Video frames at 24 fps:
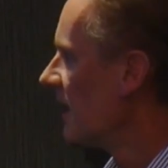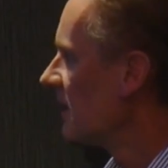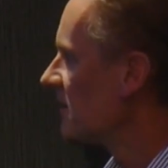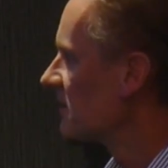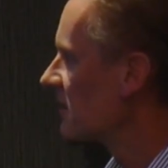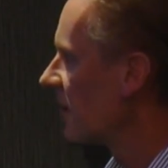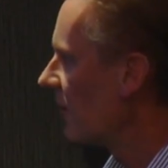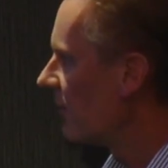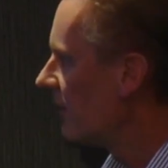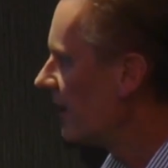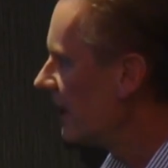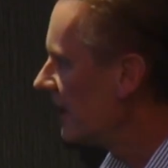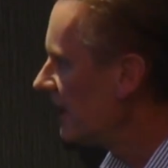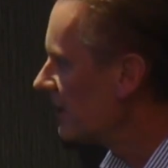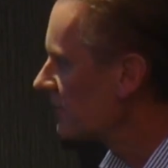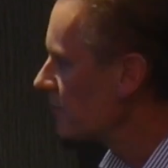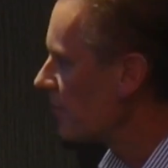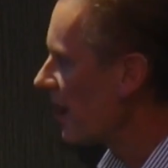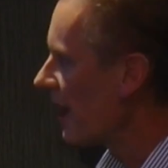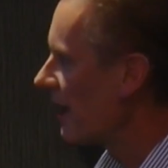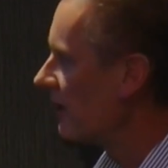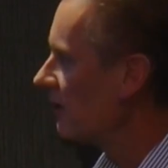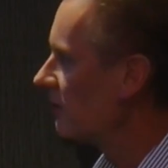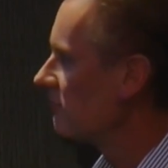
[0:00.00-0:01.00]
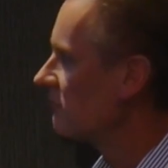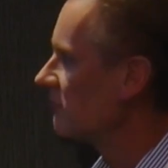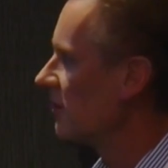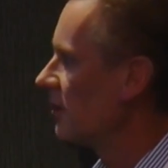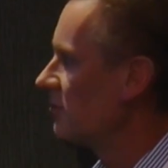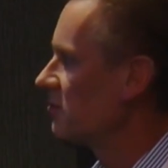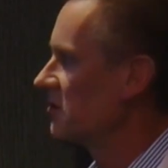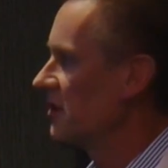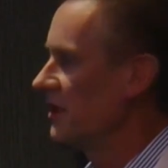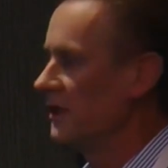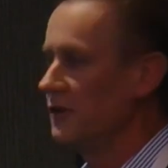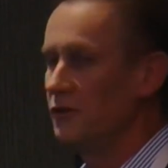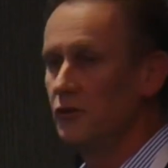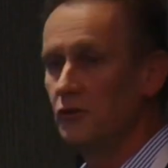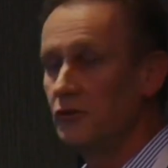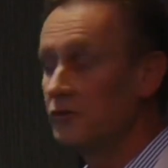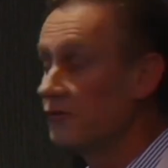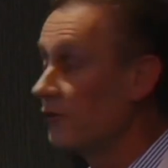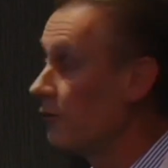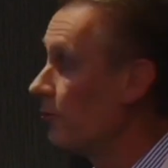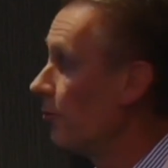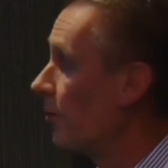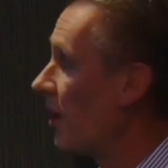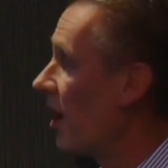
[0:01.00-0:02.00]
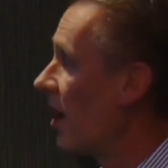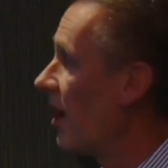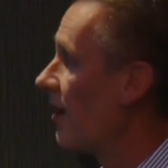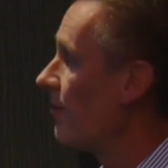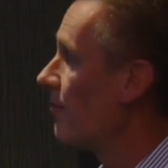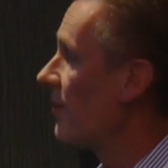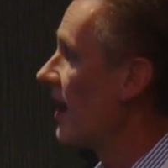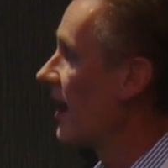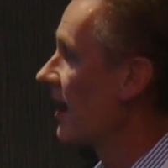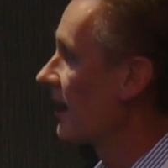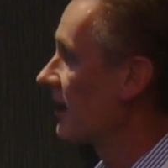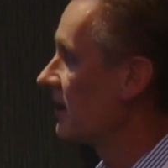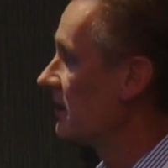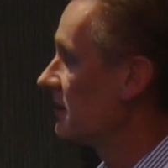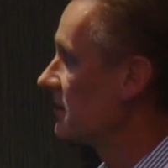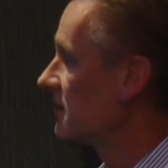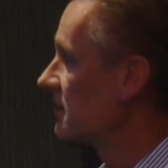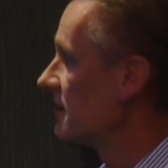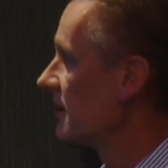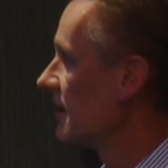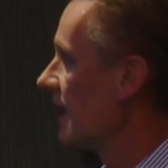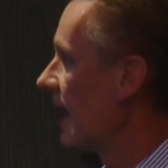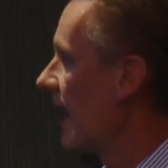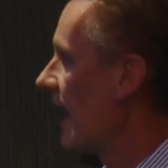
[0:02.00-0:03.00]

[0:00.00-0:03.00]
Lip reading: So these may represent useful biomarkers